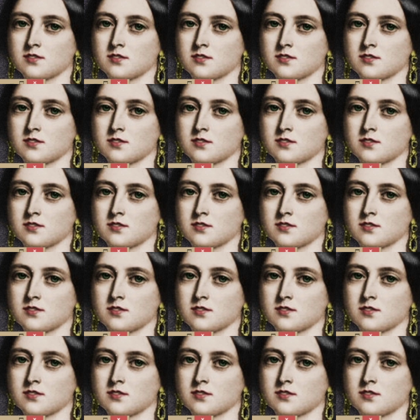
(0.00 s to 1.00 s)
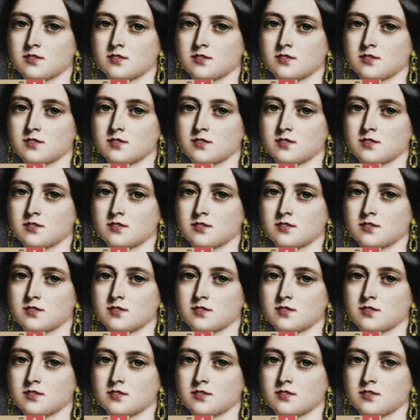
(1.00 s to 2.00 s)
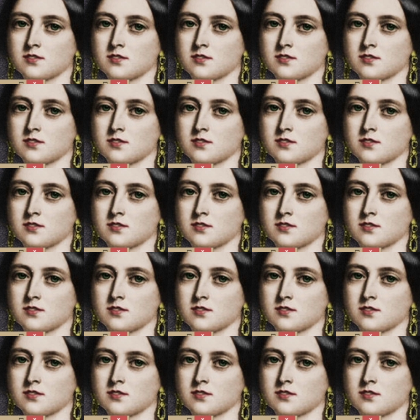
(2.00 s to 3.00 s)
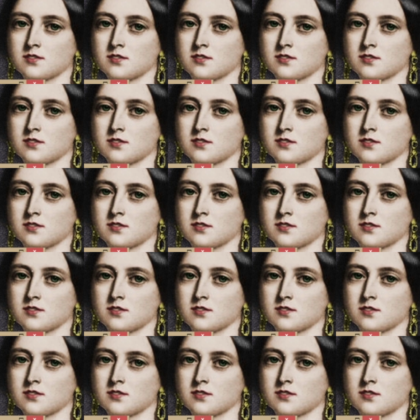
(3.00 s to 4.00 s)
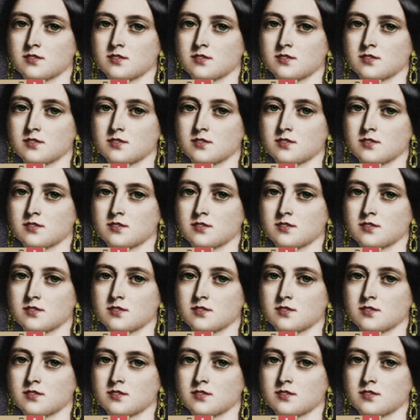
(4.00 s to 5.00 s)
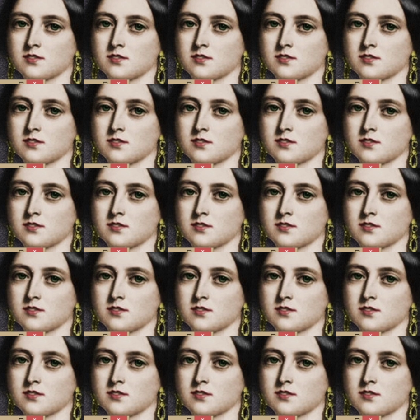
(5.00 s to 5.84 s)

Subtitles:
[no speech]